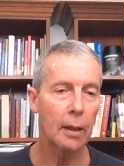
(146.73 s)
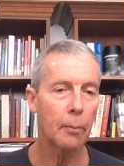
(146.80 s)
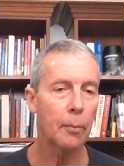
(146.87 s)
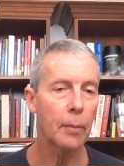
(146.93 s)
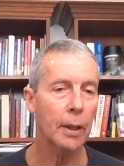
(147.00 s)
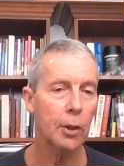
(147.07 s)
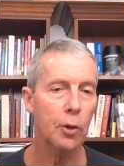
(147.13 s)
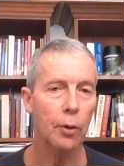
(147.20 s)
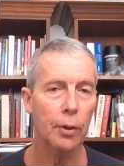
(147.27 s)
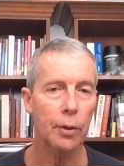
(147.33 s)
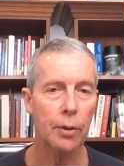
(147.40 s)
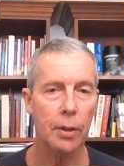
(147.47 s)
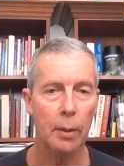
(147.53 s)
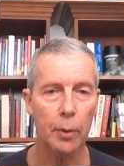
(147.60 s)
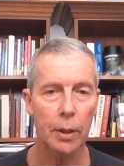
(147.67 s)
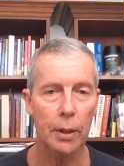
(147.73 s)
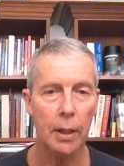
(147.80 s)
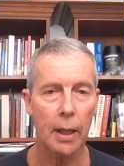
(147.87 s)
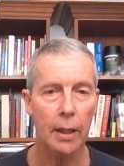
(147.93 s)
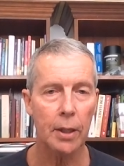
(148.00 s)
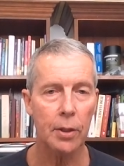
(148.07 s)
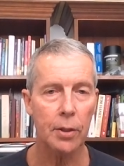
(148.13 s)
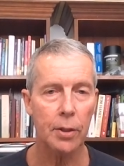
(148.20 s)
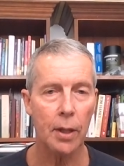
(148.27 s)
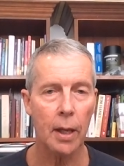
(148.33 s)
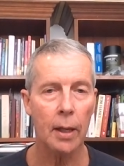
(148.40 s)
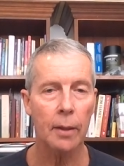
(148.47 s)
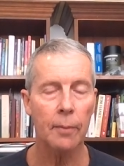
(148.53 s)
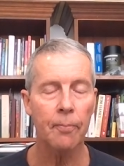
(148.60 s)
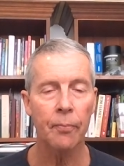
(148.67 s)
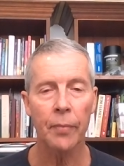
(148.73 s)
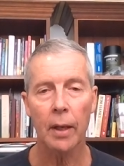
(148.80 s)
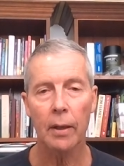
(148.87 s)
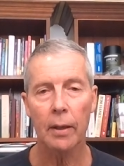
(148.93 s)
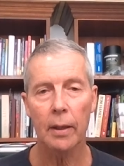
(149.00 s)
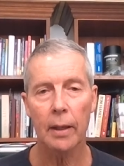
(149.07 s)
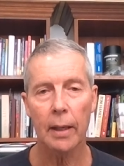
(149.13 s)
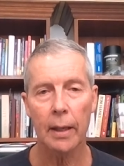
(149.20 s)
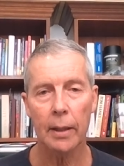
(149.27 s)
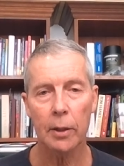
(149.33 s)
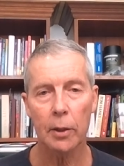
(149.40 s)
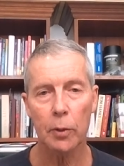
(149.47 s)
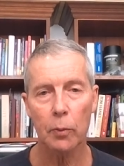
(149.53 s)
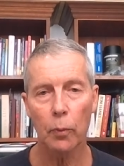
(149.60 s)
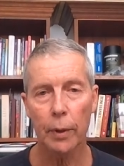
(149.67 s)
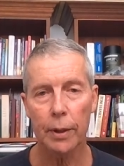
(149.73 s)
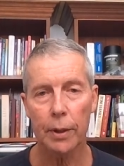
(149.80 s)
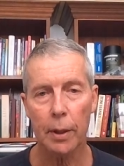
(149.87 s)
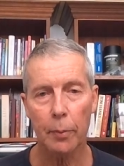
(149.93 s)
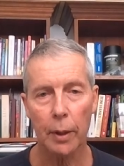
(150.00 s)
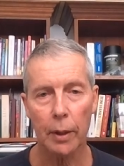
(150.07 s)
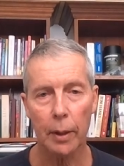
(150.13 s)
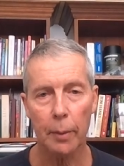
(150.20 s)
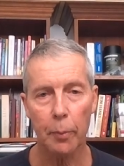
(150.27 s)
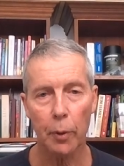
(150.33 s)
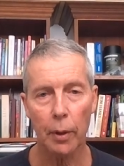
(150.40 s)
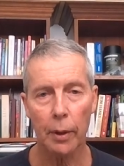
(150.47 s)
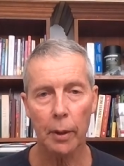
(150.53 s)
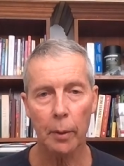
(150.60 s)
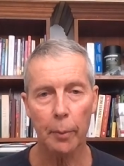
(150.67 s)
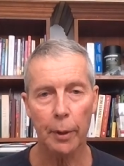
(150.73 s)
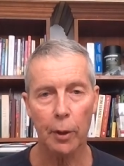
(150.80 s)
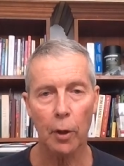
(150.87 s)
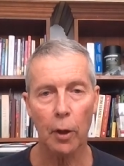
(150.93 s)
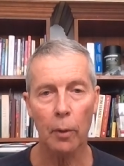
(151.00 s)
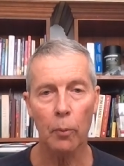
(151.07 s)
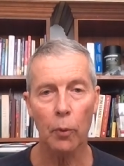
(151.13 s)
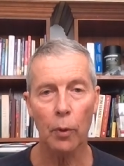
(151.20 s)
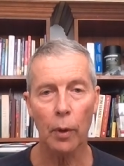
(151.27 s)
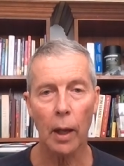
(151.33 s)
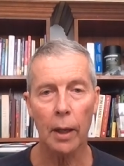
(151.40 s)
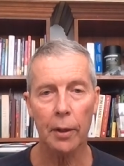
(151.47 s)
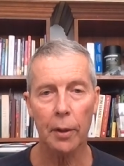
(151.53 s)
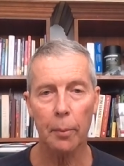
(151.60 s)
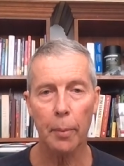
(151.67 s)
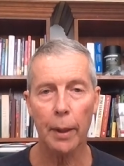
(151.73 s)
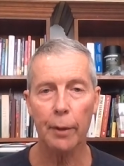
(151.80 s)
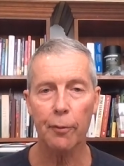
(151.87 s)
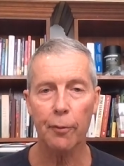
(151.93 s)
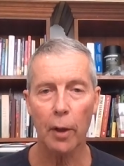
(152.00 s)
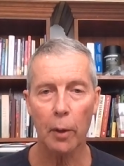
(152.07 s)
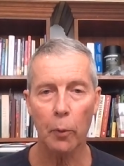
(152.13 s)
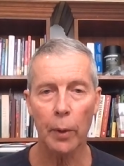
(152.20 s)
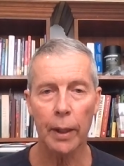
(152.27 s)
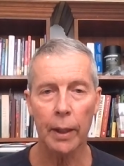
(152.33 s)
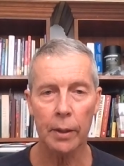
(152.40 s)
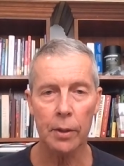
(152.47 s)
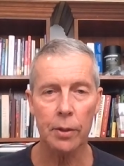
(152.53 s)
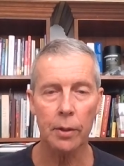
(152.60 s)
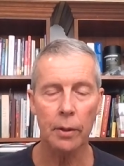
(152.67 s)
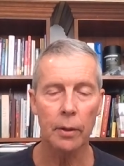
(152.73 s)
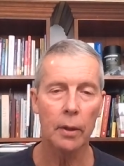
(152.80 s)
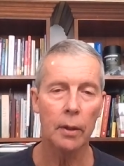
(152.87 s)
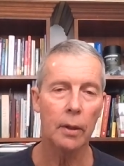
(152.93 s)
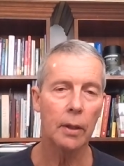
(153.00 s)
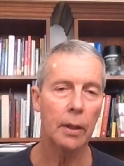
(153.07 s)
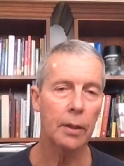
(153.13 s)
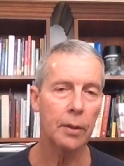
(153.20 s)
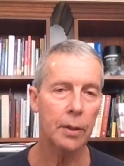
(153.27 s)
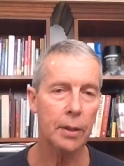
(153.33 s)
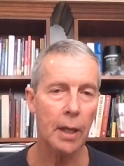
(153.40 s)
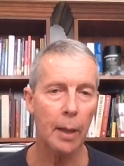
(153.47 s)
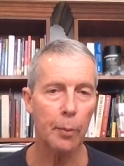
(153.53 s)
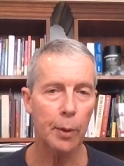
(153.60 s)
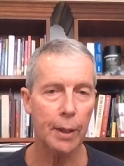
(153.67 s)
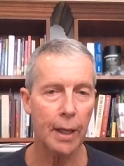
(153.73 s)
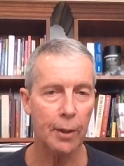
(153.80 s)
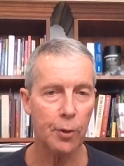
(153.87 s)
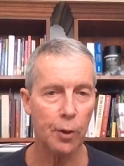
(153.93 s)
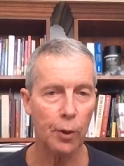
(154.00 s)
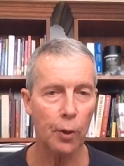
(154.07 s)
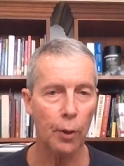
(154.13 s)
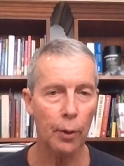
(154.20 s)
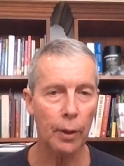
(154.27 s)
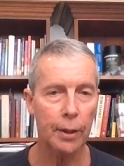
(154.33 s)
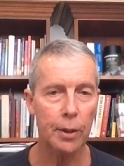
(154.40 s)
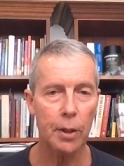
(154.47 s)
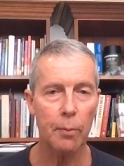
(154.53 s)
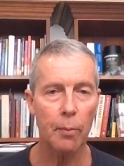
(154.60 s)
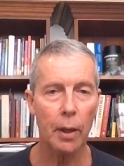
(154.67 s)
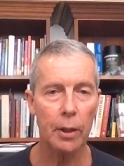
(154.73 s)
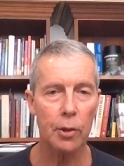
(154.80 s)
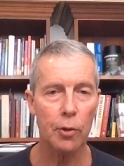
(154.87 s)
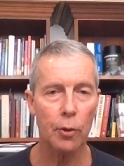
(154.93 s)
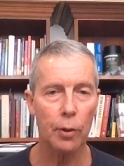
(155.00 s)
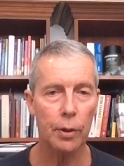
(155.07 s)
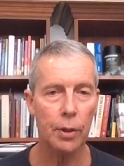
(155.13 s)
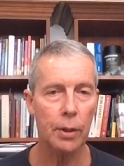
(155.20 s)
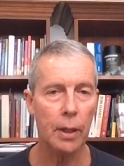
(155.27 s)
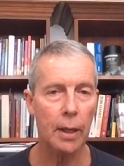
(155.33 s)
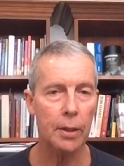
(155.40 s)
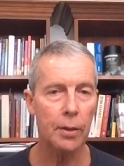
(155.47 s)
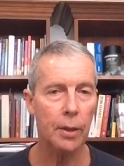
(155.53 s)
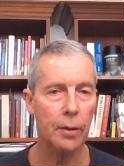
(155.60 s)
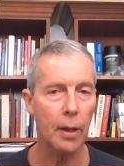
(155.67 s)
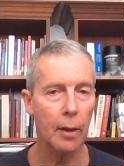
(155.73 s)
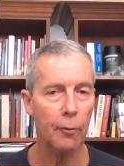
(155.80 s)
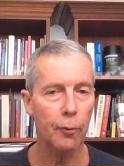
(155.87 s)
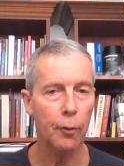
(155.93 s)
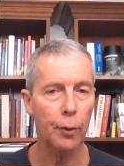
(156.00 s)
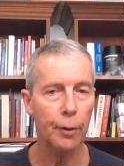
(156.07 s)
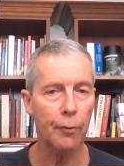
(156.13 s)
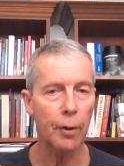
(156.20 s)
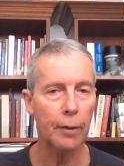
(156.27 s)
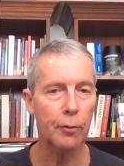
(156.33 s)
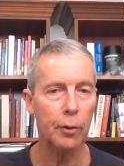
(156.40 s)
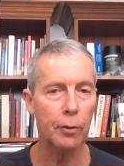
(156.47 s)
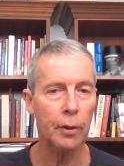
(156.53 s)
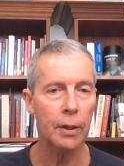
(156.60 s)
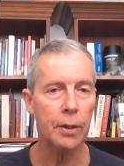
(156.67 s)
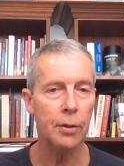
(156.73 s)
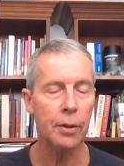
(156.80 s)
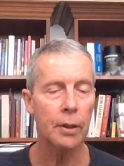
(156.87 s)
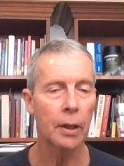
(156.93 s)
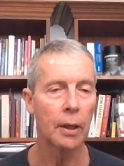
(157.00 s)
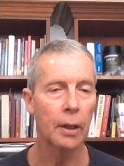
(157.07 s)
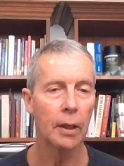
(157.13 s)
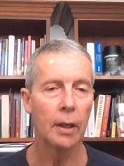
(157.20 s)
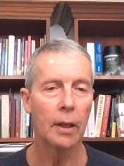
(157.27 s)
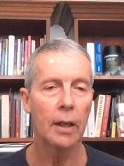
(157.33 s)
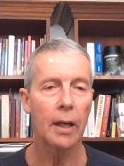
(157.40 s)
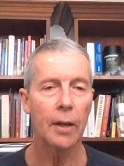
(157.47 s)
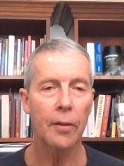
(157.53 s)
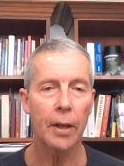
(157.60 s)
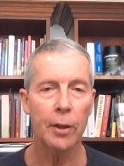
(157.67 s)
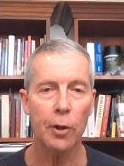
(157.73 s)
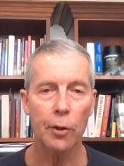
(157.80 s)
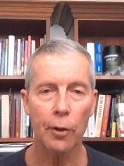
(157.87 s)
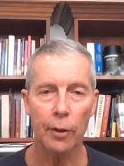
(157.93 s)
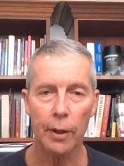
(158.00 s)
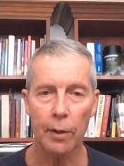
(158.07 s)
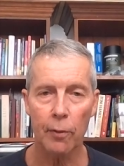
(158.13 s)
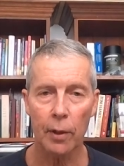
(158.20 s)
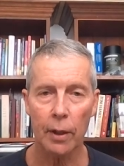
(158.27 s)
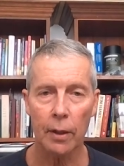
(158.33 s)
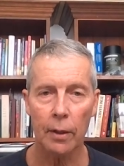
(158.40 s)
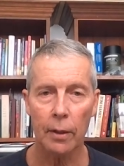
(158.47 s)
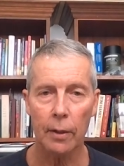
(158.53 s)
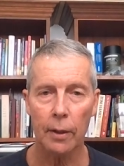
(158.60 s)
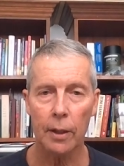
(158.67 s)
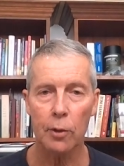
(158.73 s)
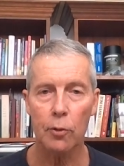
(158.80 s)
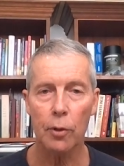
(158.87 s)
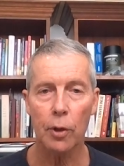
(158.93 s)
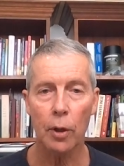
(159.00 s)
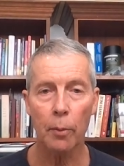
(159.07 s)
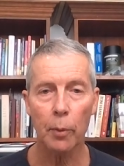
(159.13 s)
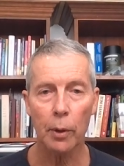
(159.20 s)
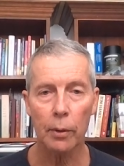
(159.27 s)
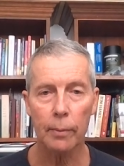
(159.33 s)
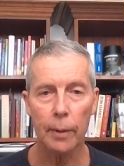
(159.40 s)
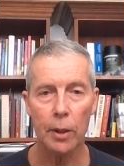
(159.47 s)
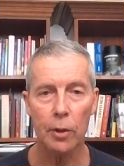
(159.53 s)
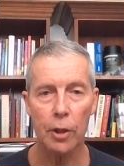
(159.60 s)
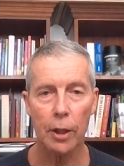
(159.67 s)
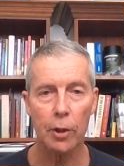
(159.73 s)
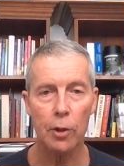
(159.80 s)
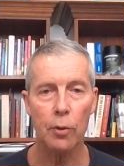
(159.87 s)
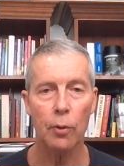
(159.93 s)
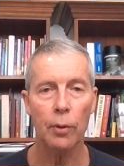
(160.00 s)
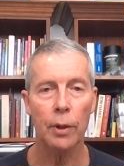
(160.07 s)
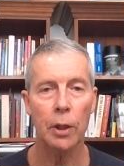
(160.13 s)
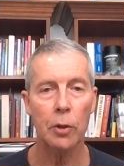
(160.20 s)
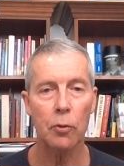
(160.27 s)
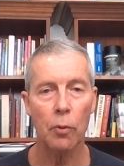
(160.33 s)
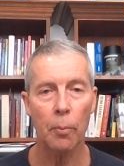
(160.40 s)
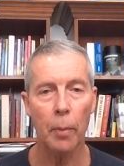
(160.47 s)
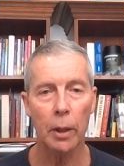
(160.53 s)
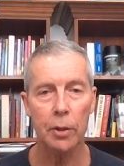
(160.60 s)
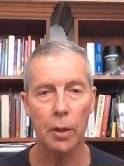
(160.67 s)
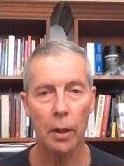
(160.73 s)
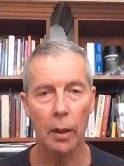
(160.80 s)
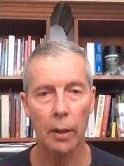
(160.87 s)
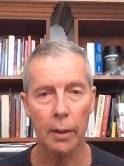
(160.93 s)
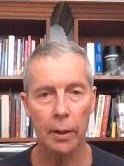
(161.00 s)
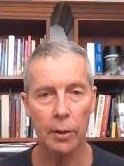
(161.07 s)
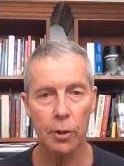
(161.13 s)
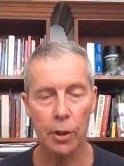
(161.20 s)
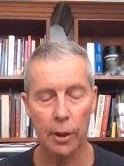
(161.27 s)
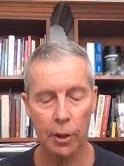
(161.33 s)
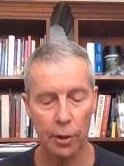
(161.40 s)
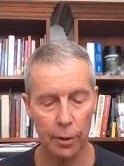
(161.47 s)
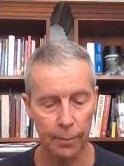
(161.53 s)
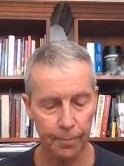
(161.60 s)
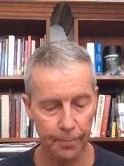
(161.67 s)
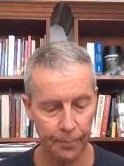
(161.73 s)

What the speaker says: make sure it's subcutaneous then, and we typically put a little bit of cotton wool under the butterfly wings and then tape it down securely to make sure it stays at that 45 degrees, and then you're not giving an intradermal injection or an intramuscular injection.